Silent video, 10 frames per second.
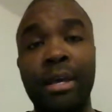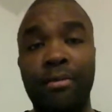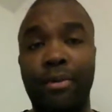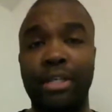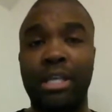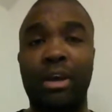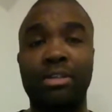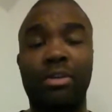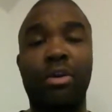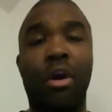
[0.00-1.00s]
for this
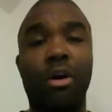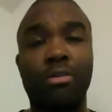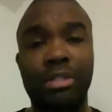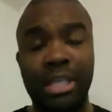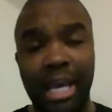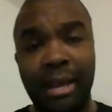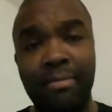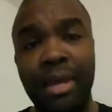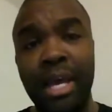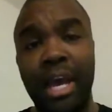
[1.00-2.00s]
Arizona Cardinals
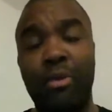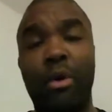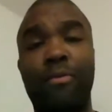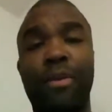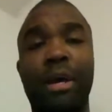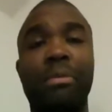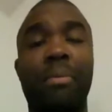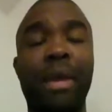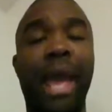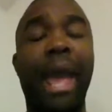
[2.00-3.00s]
team in order for them to
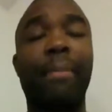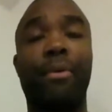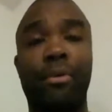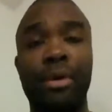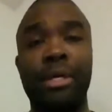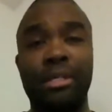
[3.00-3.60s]
be able